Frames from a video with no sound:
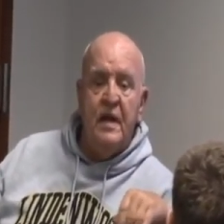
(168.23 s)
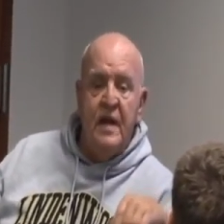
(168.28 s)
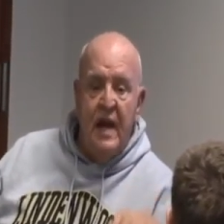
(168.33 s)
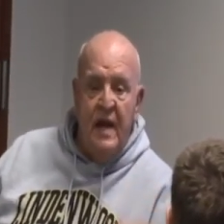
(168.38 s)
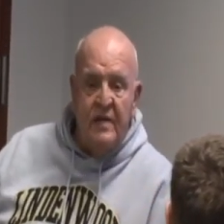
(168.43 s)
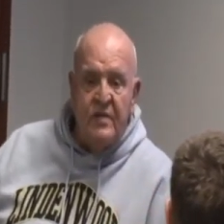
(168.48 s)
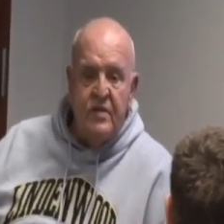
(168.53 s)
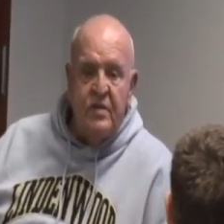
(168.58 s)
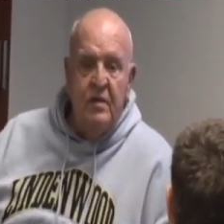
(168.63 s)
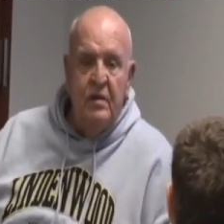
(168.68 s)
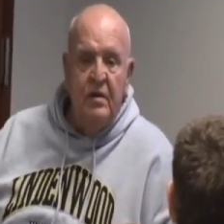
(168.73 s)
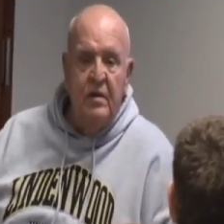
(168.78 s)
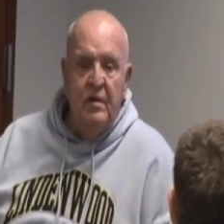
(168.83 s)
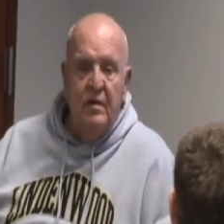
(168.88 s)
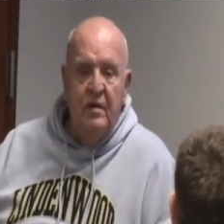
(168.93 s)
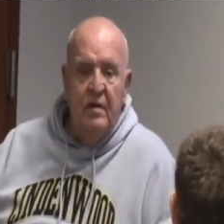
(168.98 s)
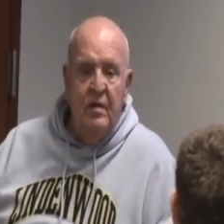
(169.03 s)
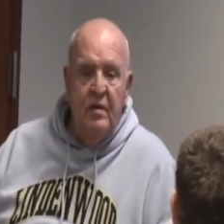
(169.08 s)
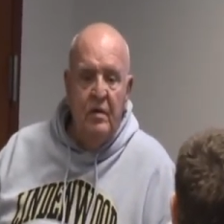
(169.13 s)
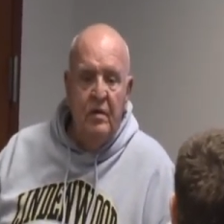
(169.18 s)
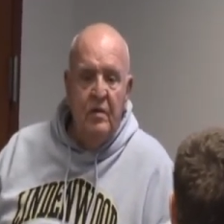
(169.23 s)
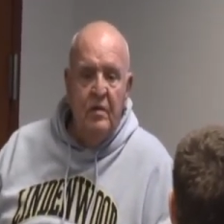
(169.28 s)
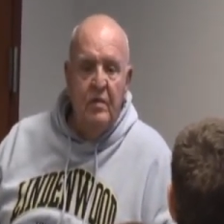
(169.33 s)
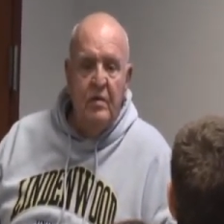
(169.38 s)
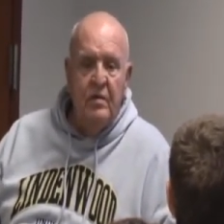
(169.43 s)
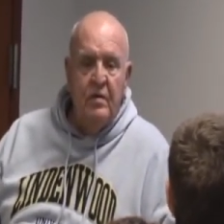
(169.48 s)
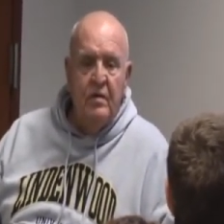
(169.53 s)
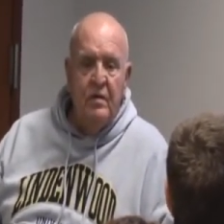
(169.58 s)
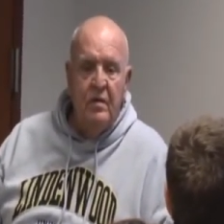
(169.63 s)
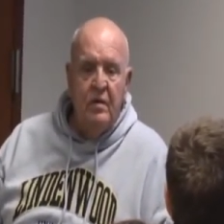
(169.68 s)
Yes. Are we going to
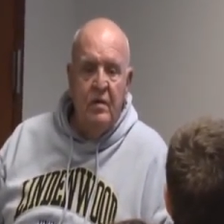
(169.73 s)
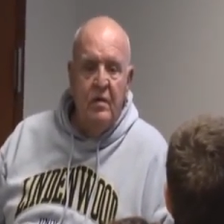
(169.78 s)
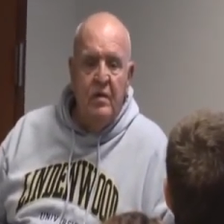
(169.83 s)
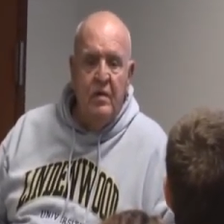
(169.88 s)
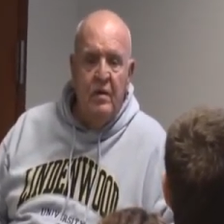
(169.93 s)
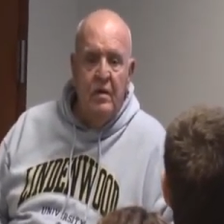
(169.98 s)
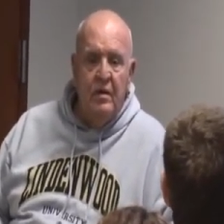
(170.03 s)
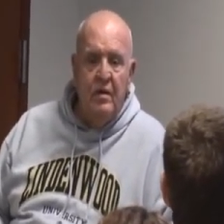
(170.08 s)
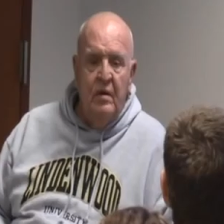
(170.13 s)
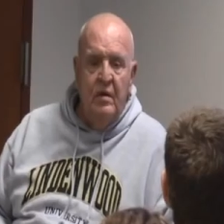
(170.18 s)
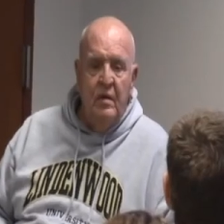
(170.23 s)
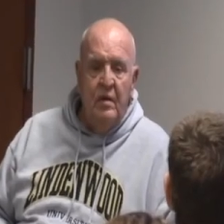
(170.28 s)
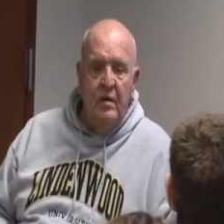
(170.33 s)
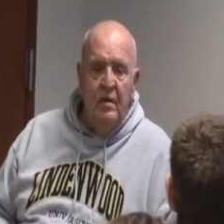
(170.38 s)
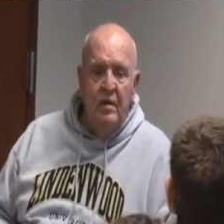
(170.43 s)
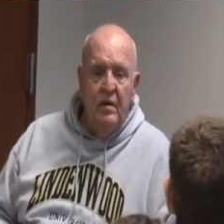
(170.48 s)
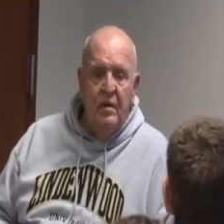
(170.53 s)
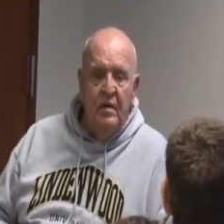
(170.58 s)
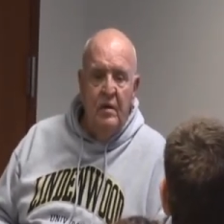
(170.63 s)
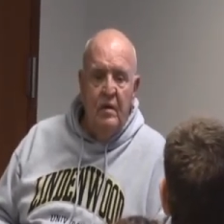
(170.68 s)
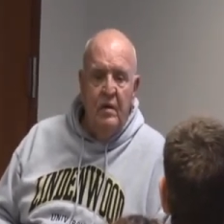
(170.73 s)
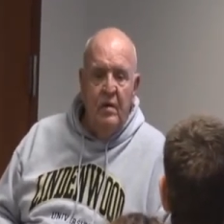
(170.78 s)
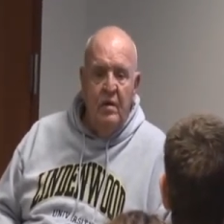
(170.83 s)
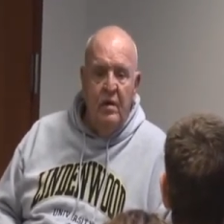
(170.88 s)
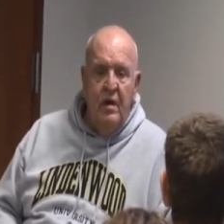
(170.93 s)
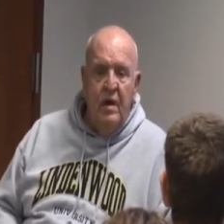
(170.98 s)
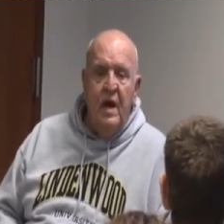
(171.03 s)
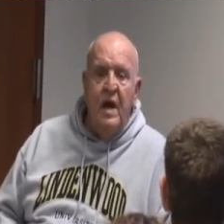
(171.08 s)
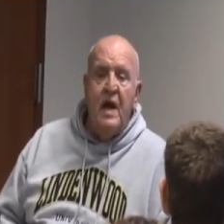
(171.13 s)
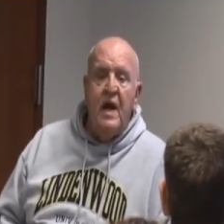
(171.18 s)
write separately
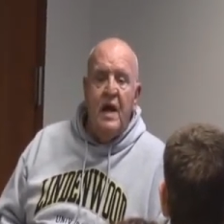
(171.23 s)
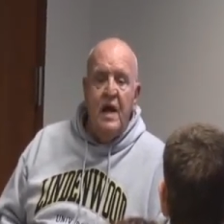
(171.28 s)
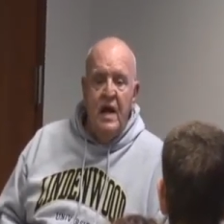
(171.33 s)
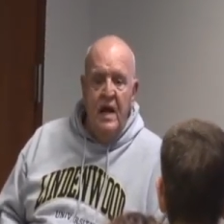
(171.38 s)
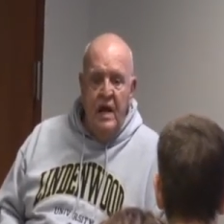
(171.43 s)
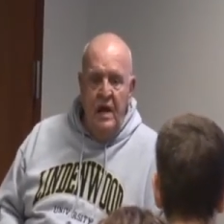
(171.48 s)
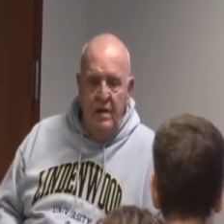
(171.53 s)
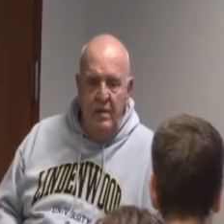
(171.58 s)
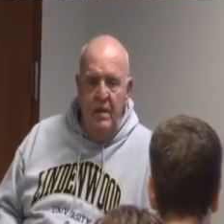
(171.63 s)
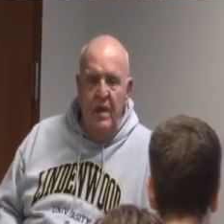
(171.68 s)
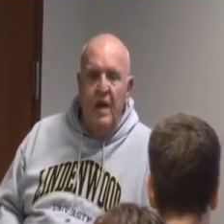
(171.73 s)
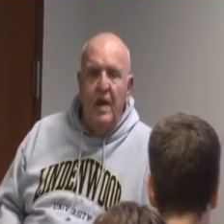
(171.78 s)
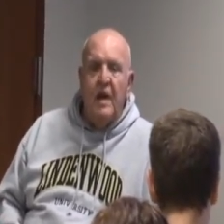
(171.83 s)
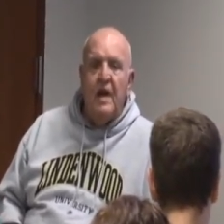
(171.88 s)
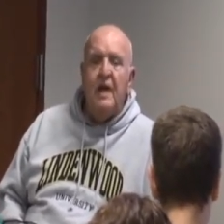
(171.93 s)
the, each of?